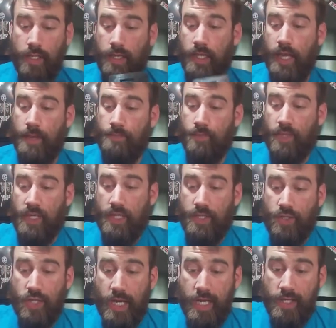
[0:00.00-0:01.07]
That may
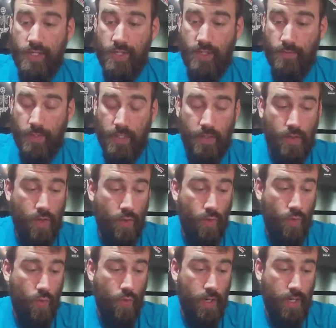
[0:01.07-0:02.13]
change depending
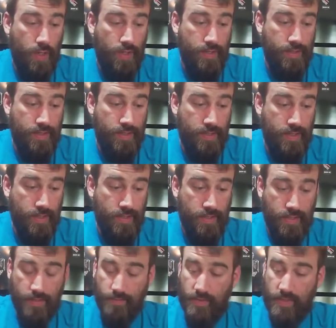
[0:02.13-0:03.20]
on where it
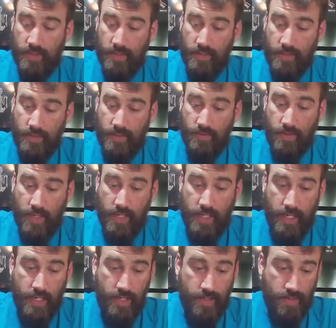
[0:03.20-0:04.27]
sits. If it sits right
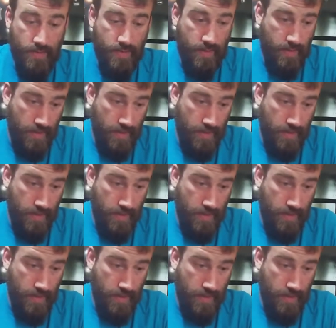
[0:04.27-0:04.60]
here,